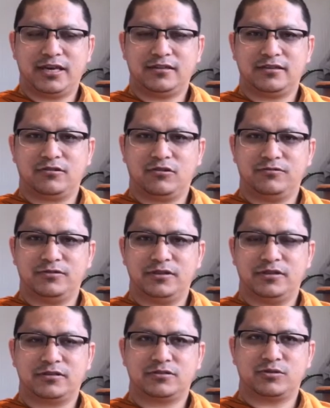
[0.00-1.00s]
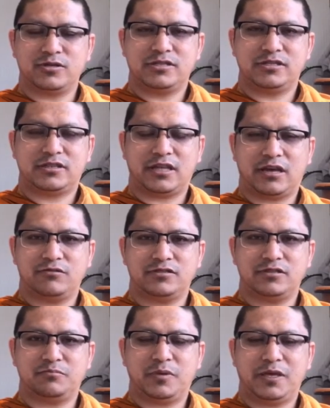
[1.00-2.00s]
that over
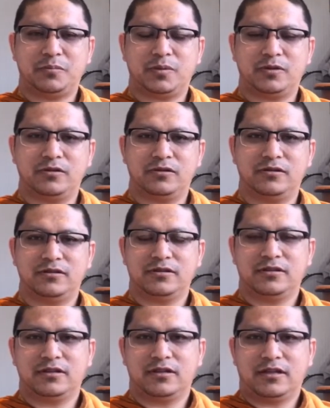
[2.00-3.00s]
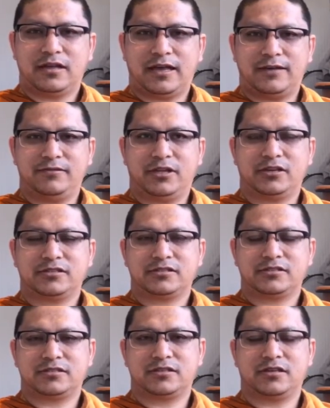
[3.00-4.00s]
20,000 people have
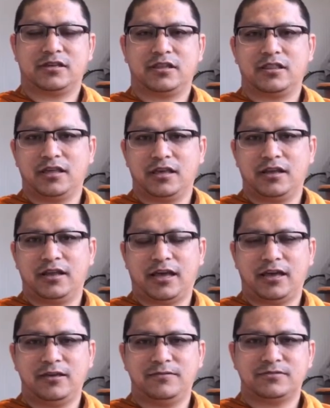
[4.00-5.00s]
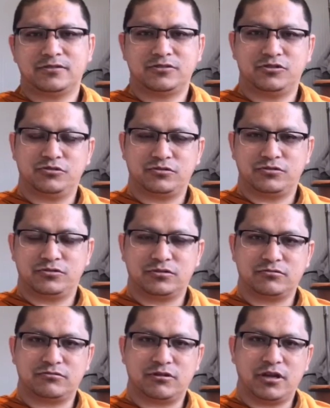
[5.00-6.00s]
lost their lives due to the
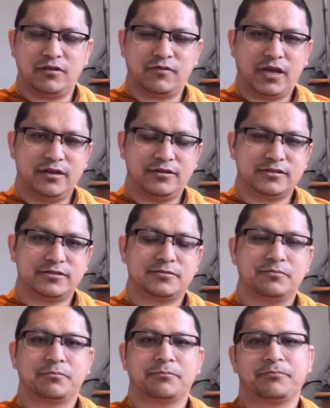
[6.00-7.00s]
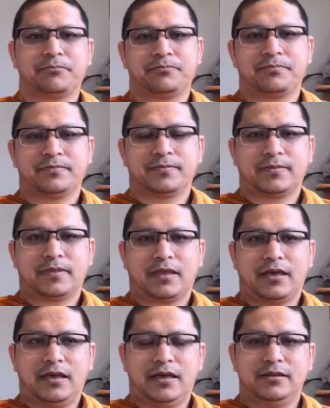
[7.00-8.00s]
coronavirus.
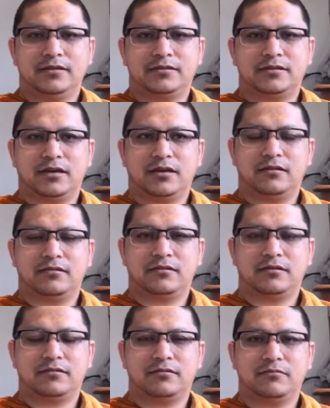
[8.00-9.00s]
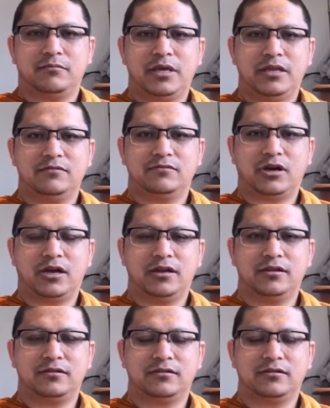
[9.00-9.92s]
And meanwhile,